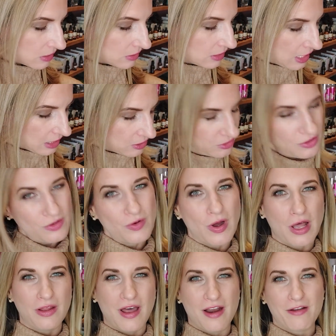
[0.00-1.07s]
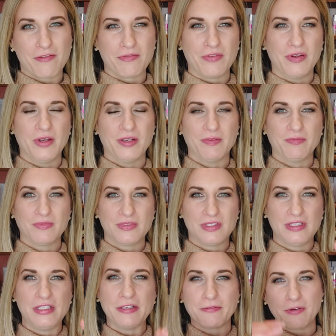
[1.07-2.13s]
they do a lot of
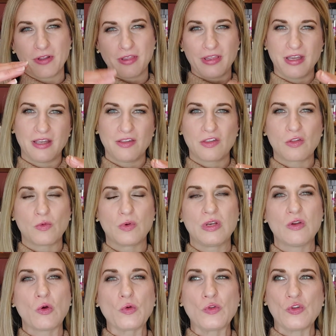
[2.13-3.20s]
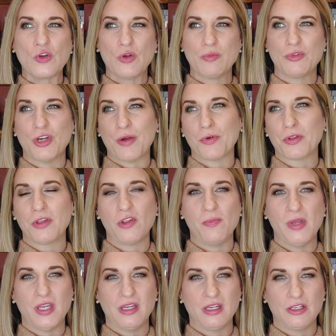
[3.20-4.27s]
different things. So no serum, generally
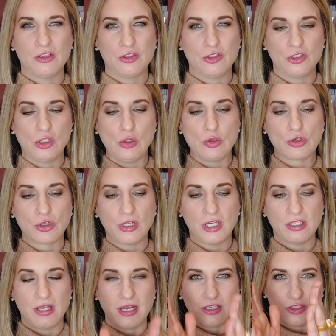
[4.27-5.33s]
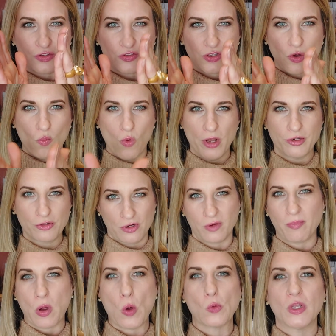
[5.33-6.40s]
speaking, is usually like just a
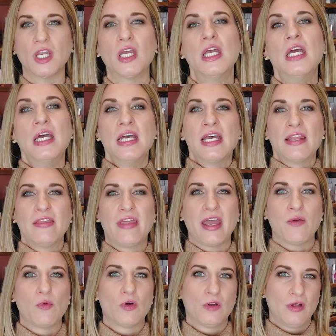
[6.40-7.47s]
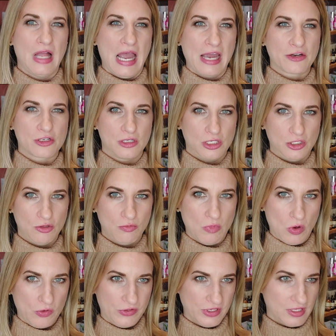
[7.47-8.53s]
one-trick pony. They will actually do
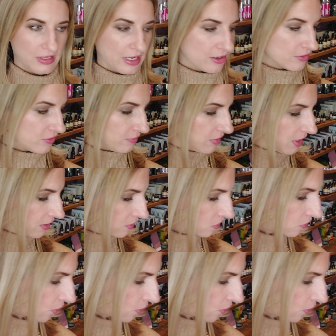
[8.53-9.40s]
multi-layers of things.